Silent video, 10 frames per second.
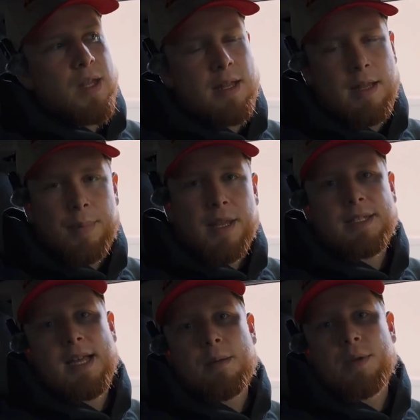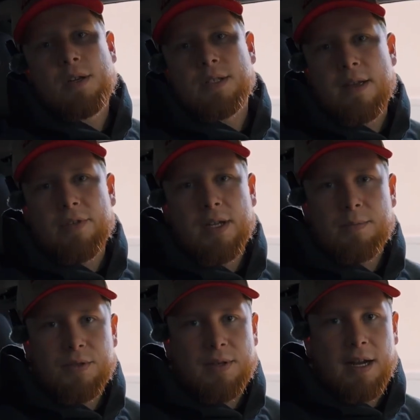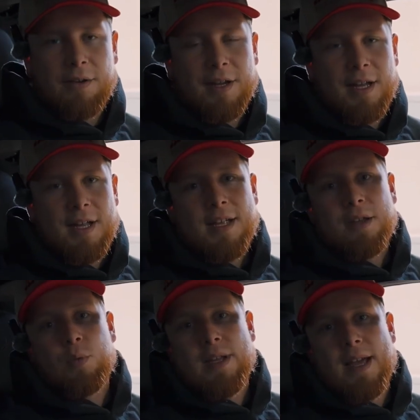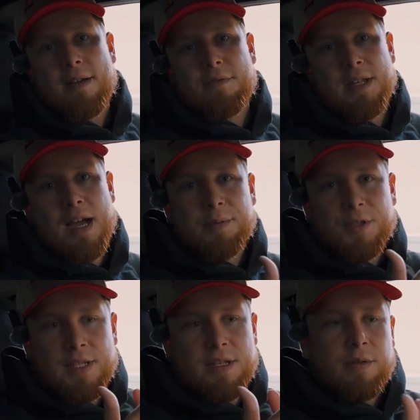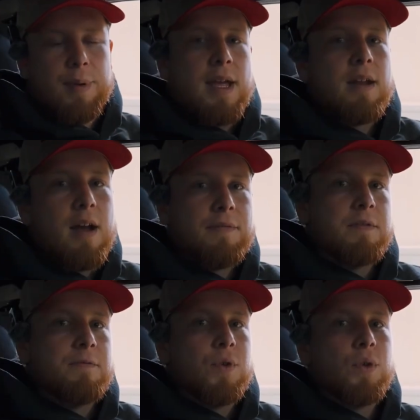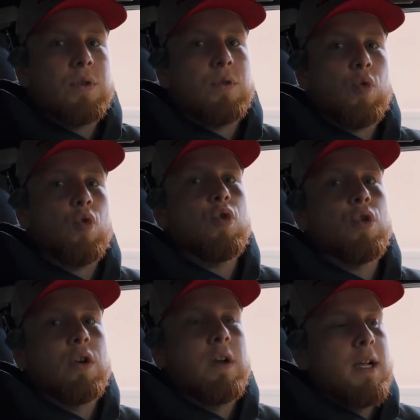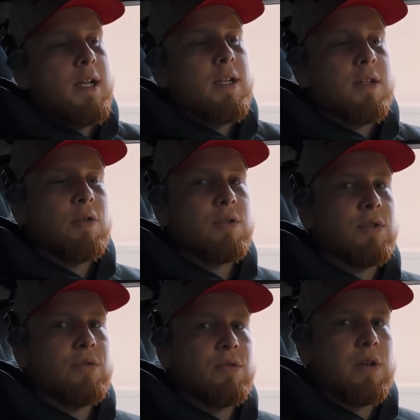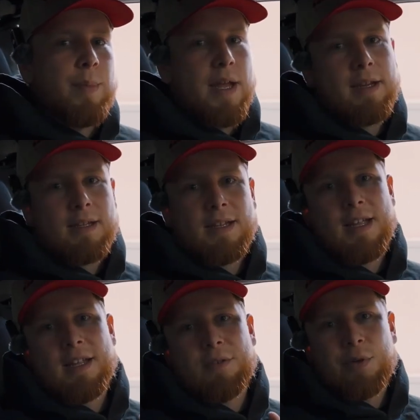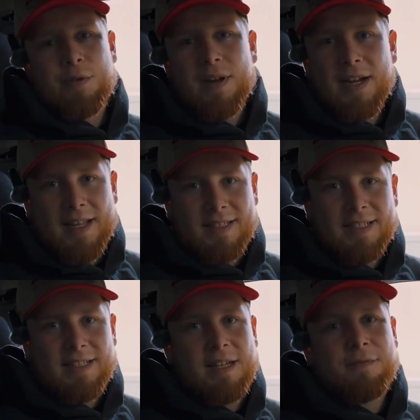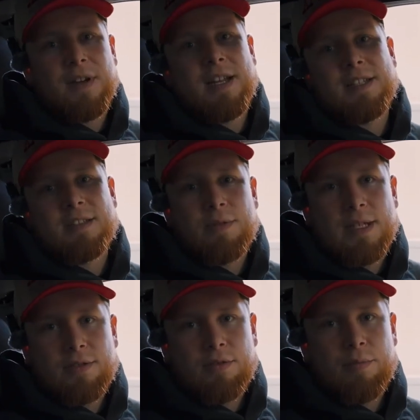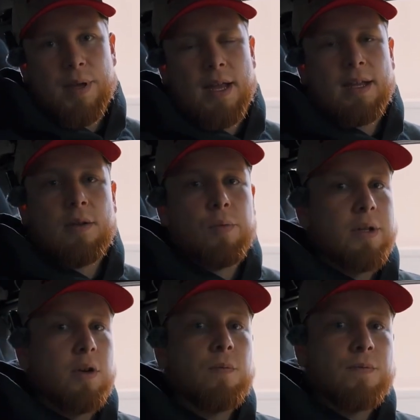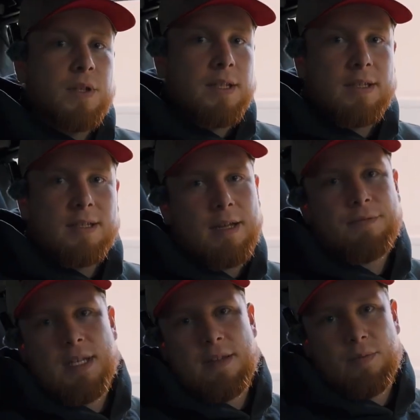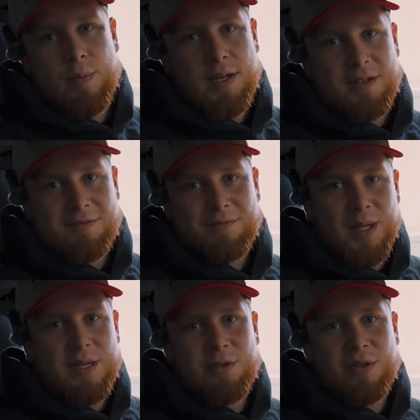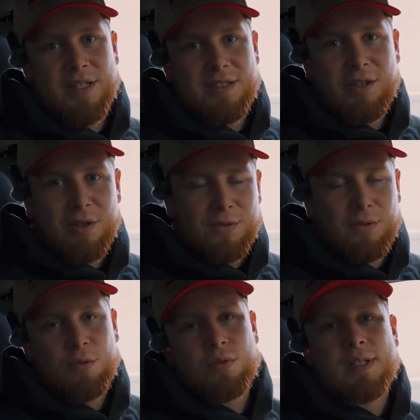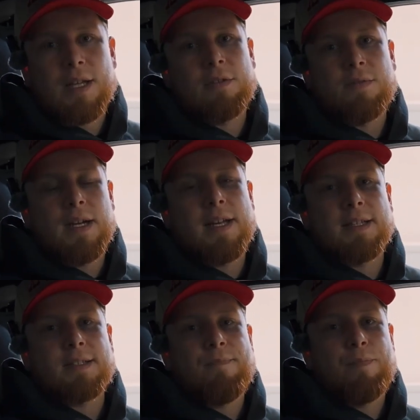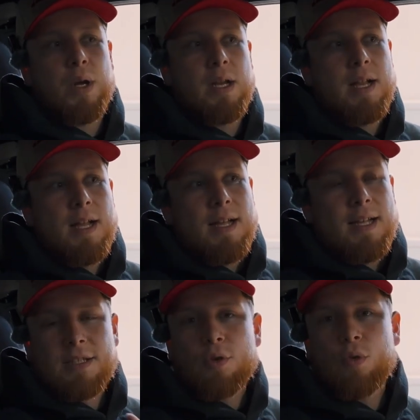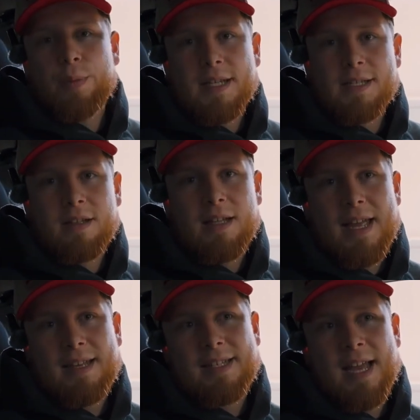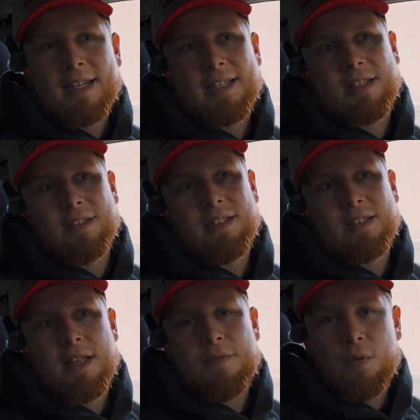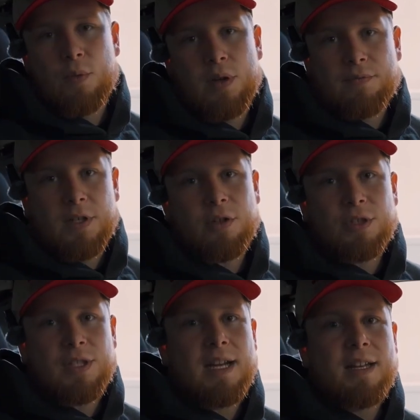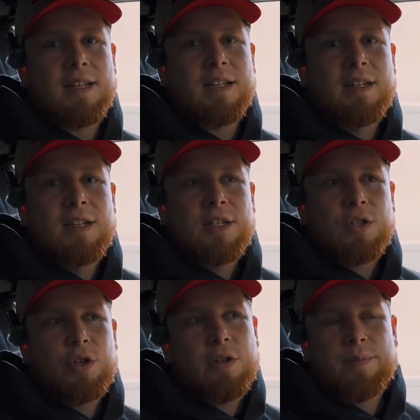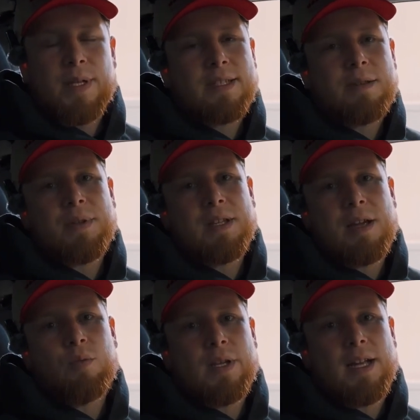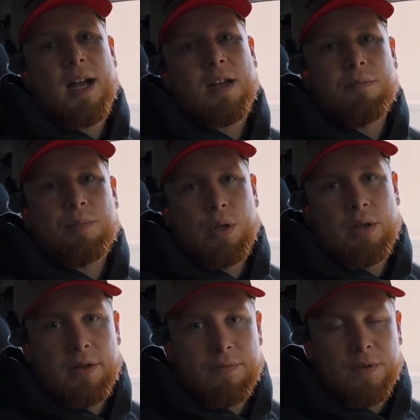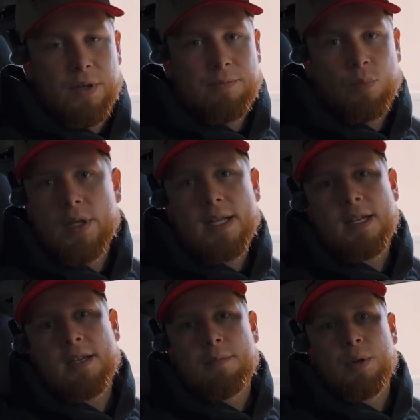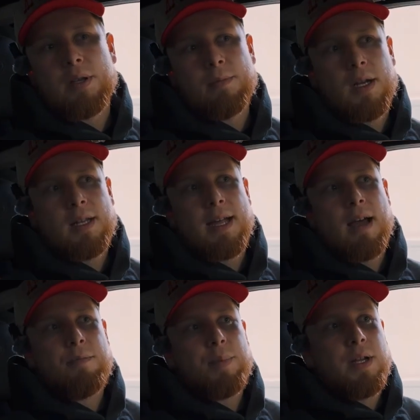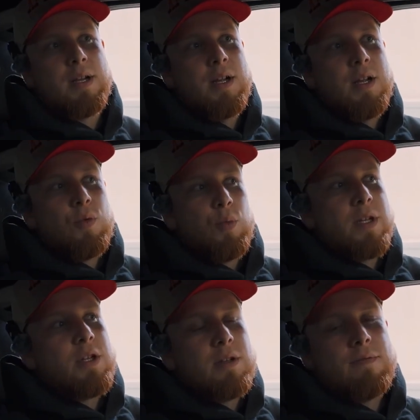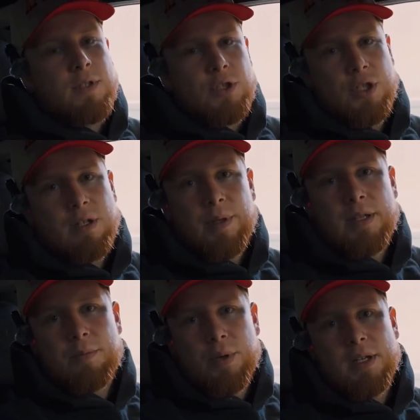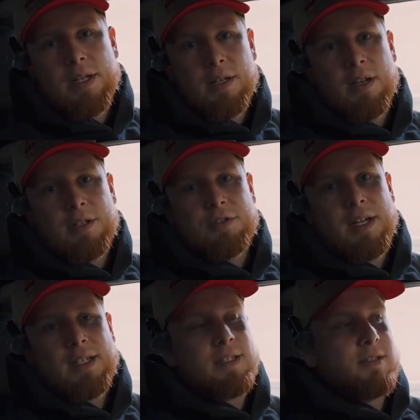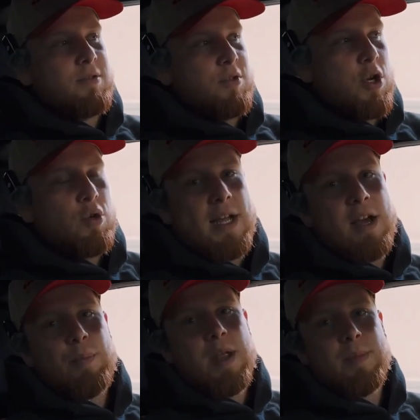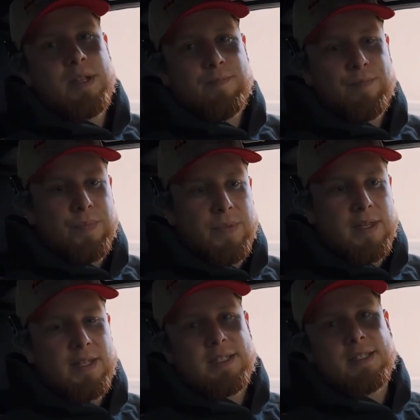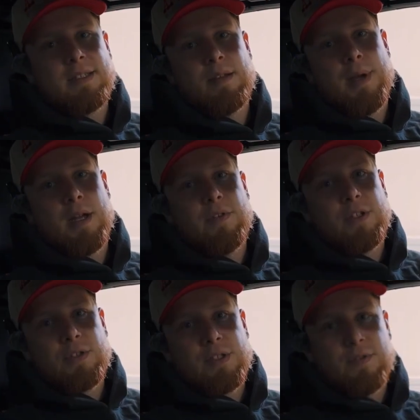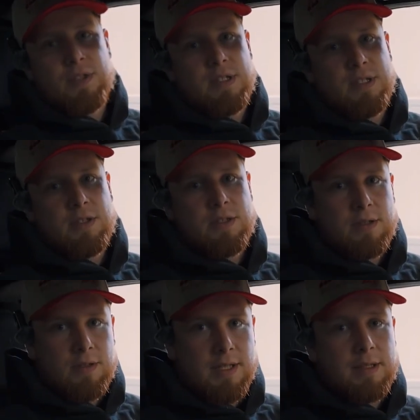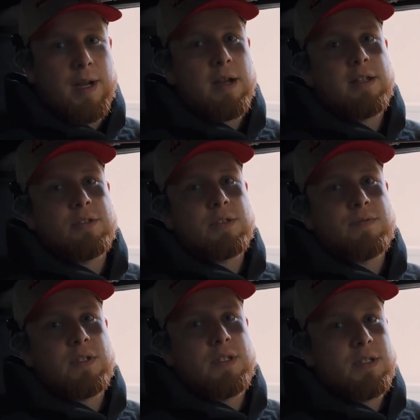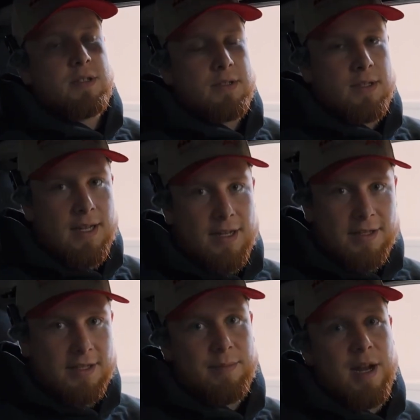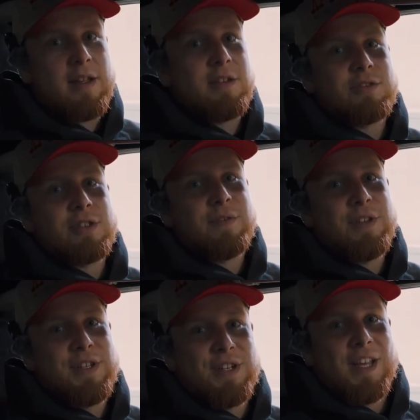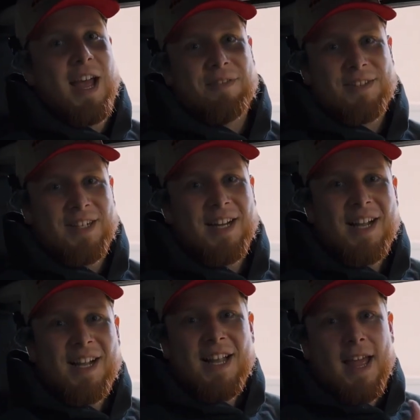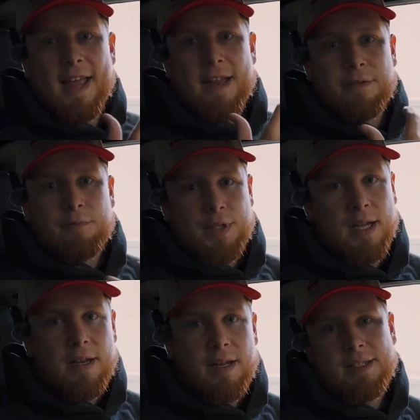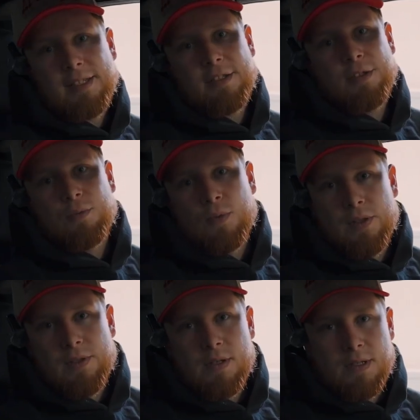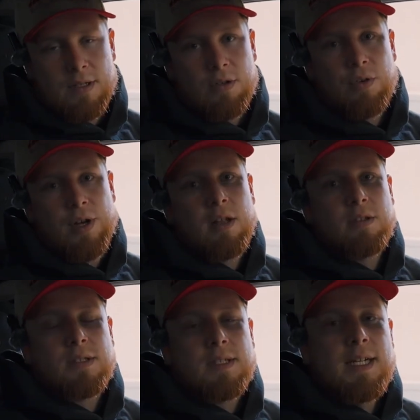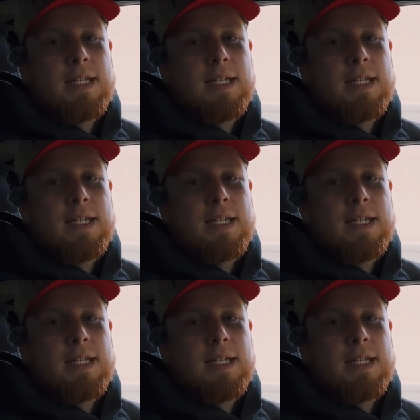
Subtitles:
And then by the time year 7 comes around, we have the option to either pay it off in full or go to a bank and refinance it and finance the rest through a bank. And we hopefully have saved money by doing so through seller finance. But it's cool because the land technically, if we would have negotiated it, could have been something that we got completely free. We did end up putting money down, but we could have legitimately put it in the contract. No down payment, this amount of interest for these years, this amount of interest for these years, this amount of interest for the years after, and done a deal with $0.